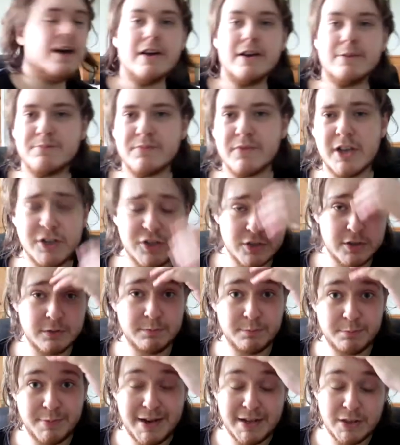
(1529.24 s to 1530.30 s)
They should,
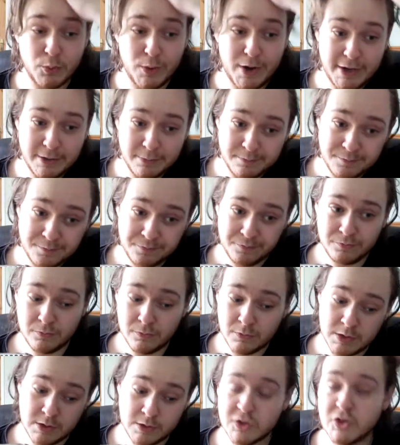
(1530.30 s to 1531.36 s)
by the way,
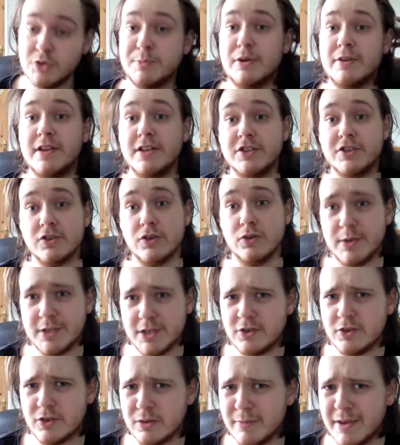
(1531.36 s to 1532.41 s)
Sumo Digital, when you're
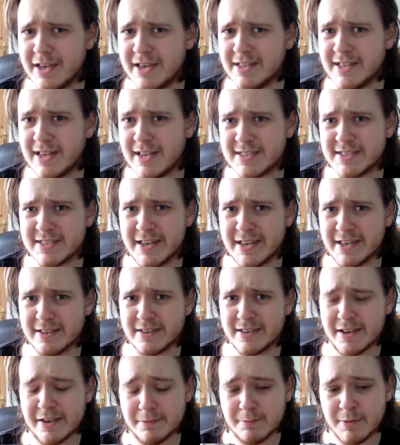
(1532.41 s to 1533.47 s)
done making that snake
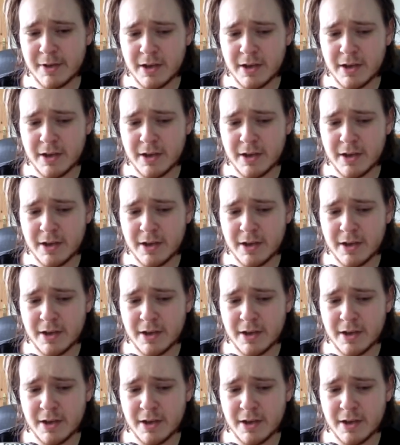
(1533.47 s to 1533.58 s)
thing,